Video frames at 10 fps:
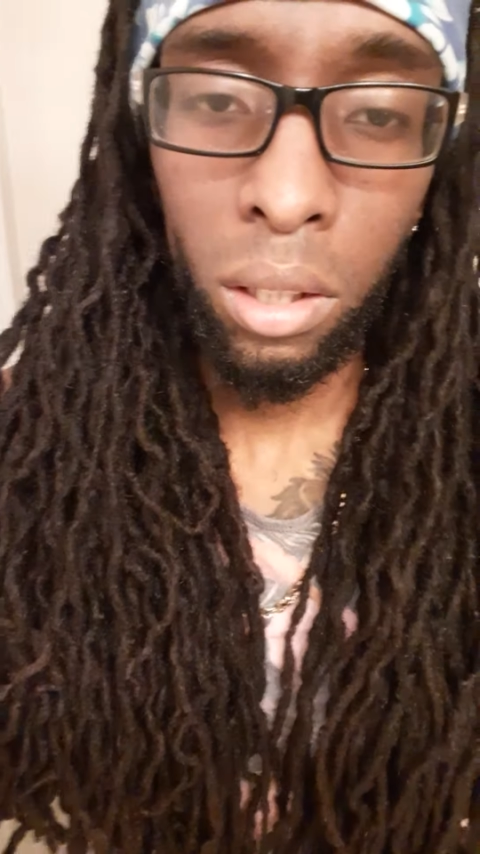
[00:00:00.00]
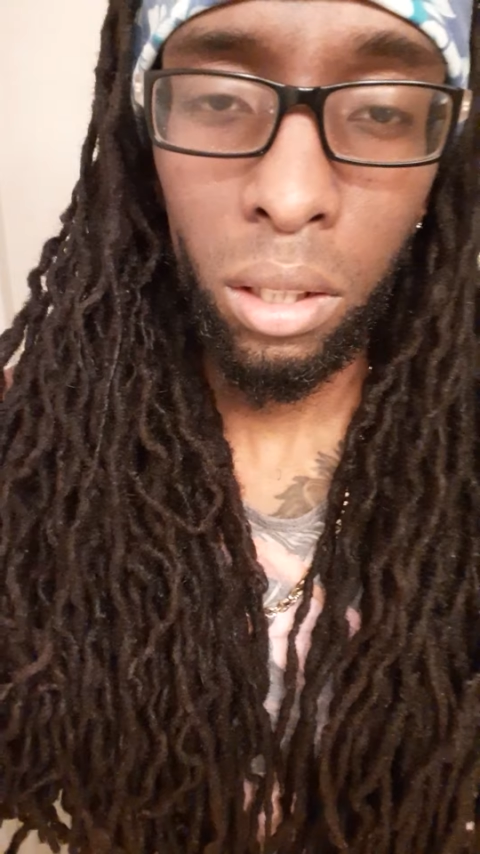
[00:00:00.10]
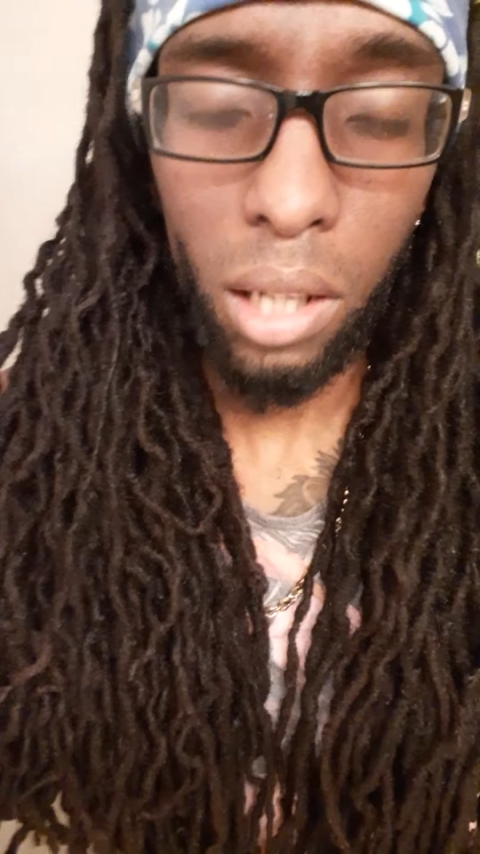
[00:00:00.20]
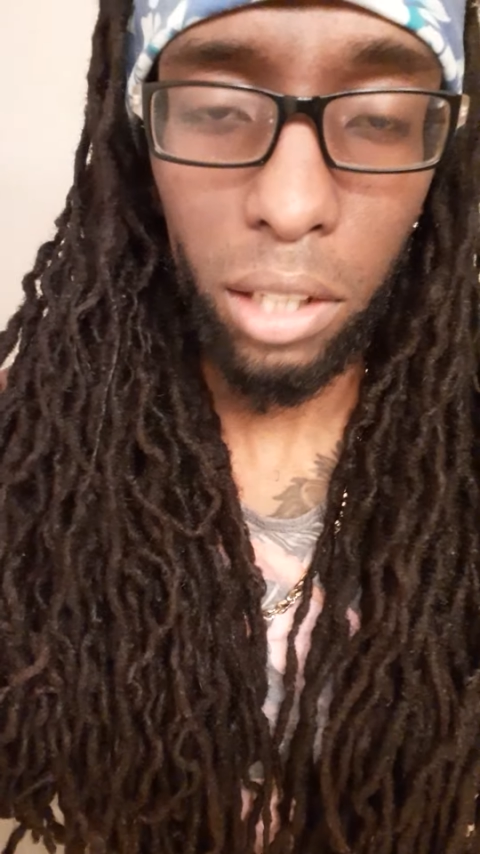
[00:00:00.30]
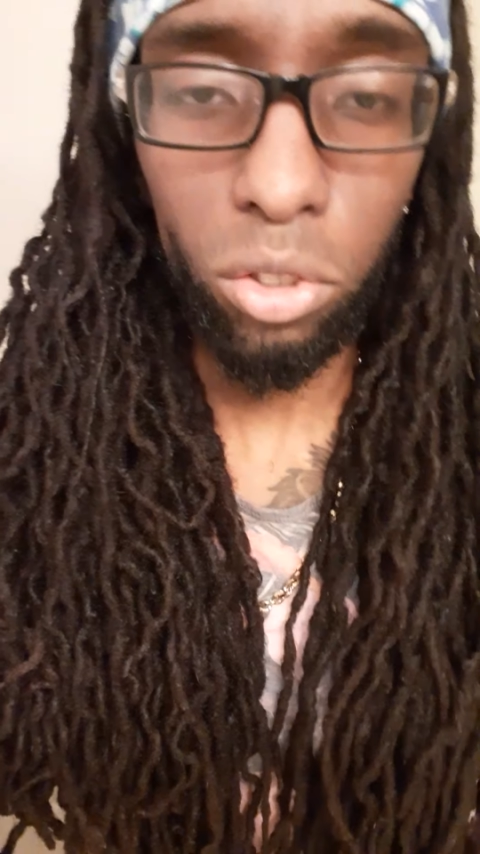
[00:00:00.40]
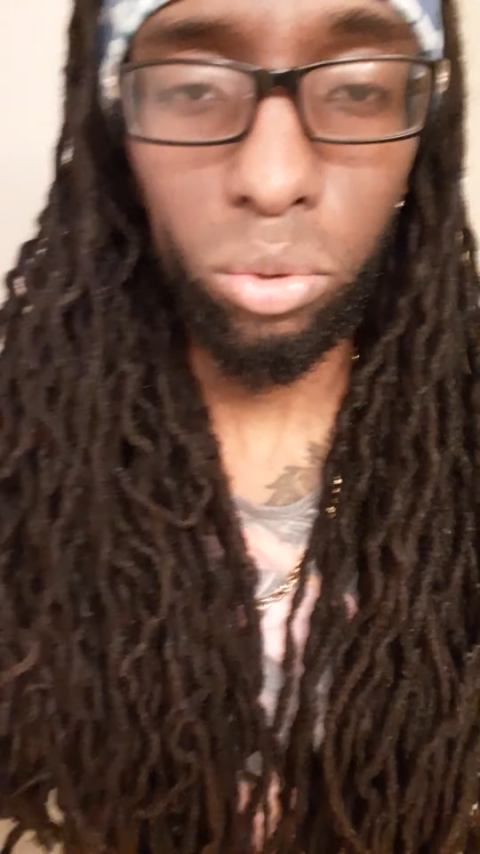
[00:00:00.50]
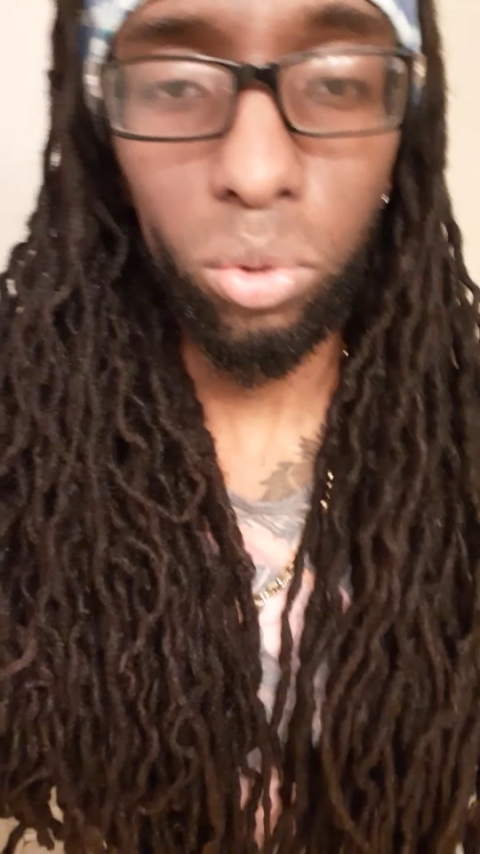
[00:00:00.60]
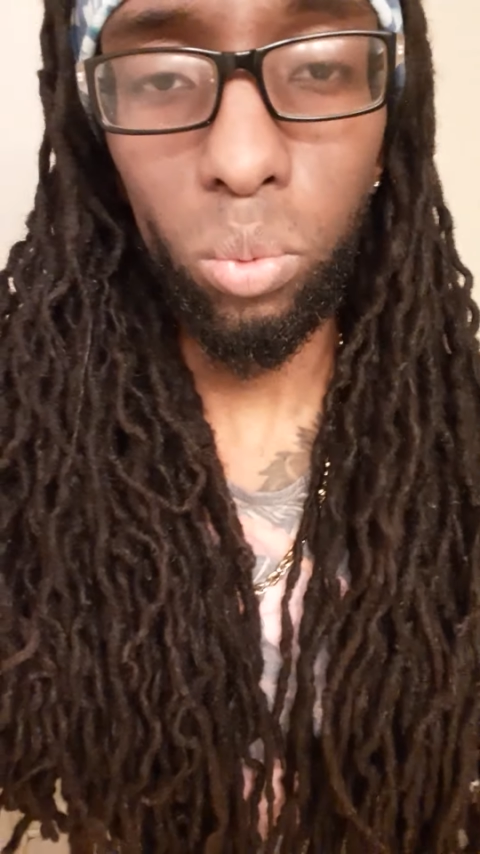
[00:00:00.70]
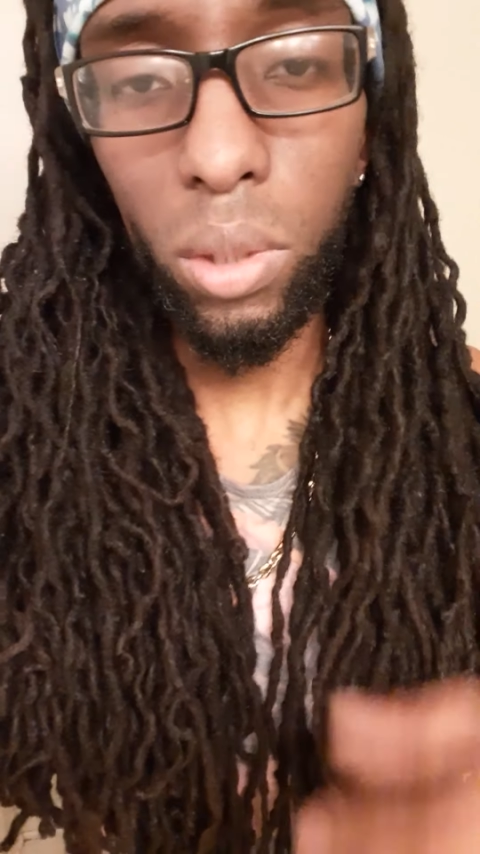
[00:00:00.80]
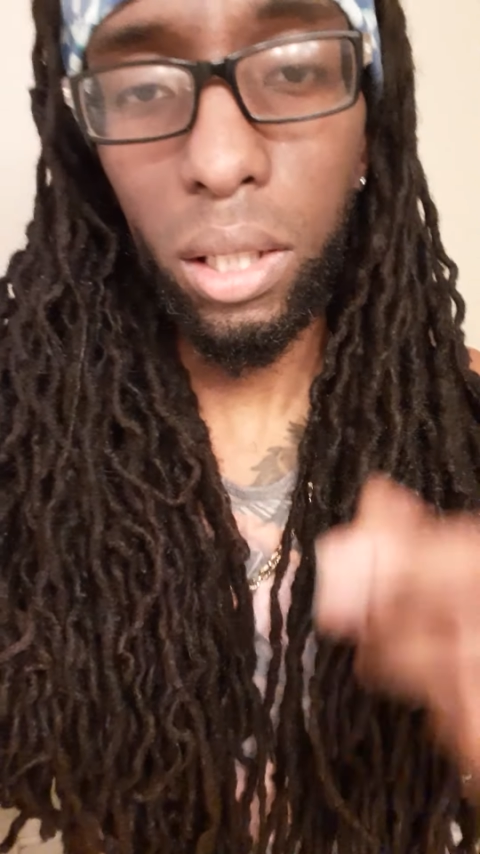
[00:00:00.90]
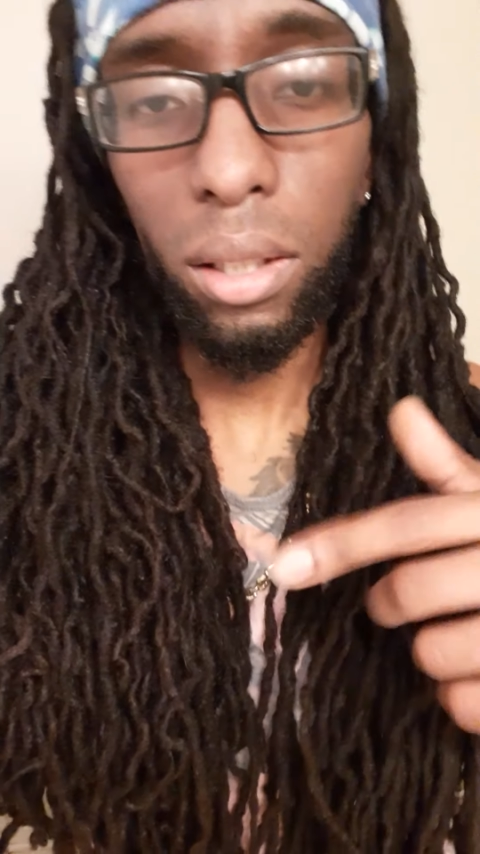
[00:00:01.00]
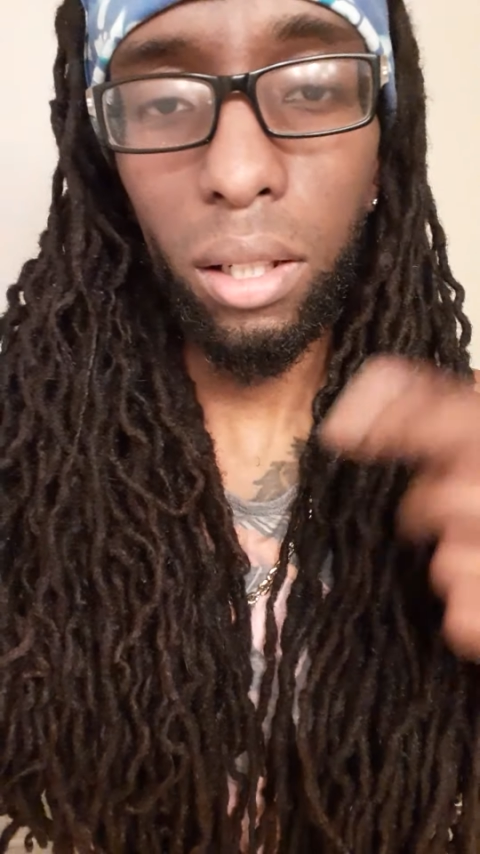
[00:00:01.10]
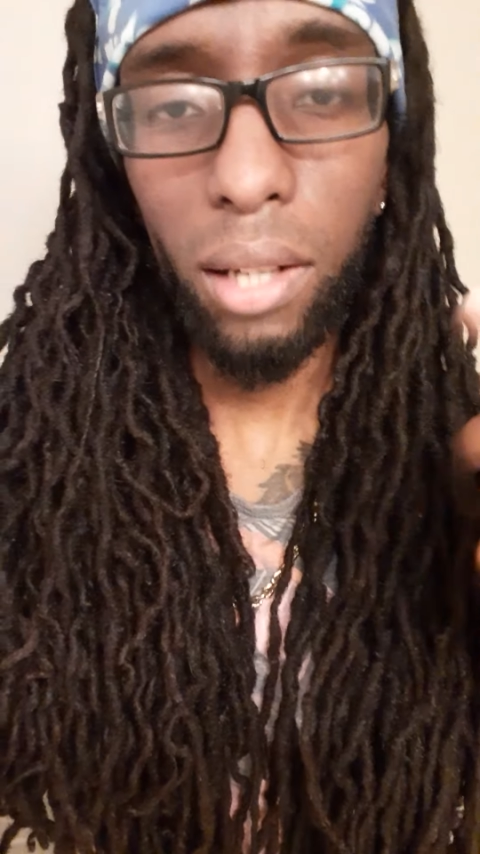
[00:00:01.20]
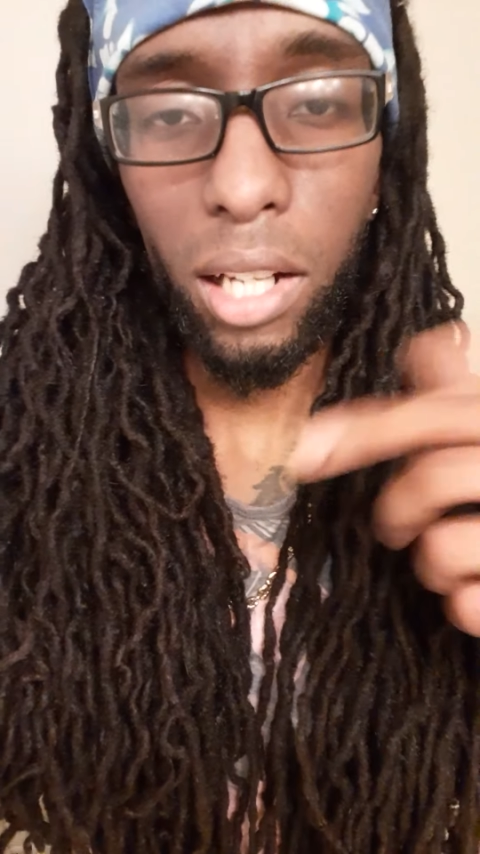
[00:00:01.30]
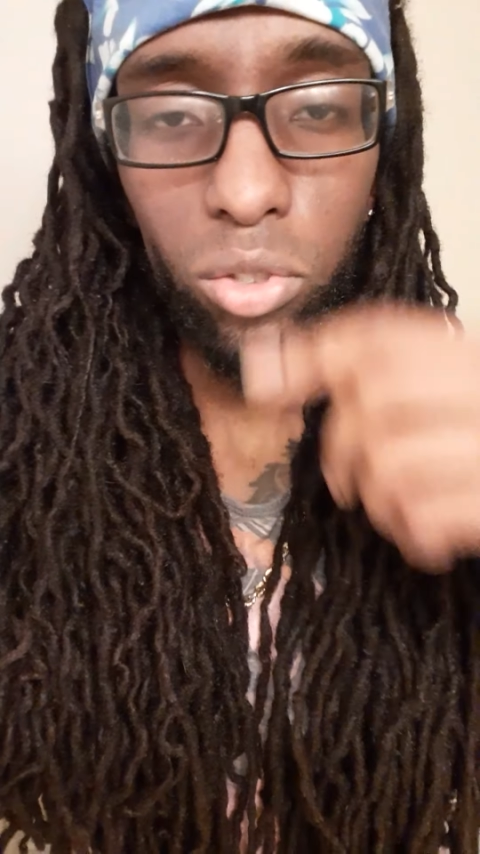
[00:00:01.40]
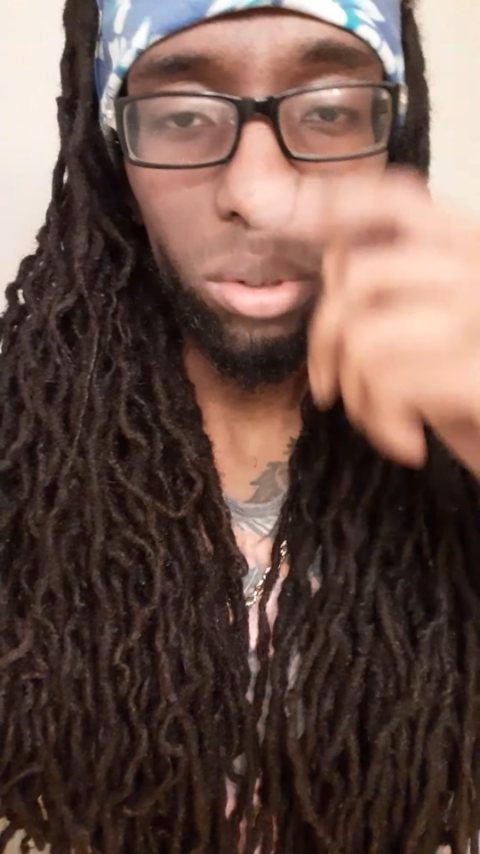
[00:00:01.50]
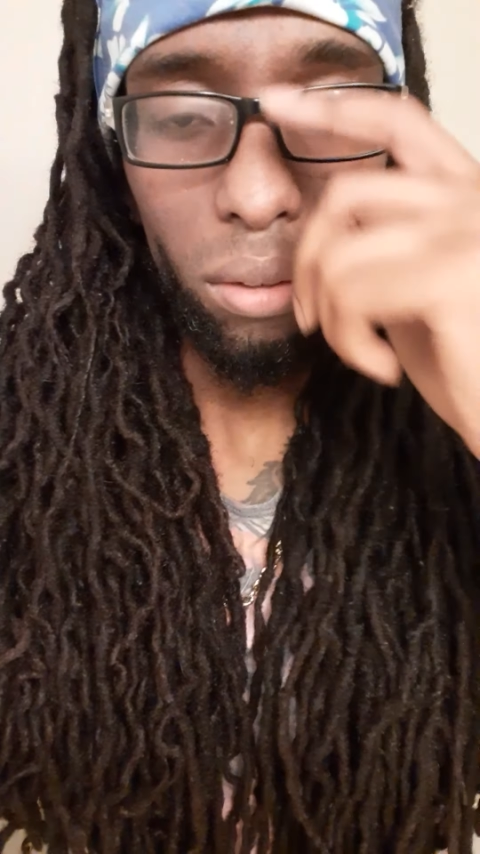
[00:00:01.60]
Like you weaken the natural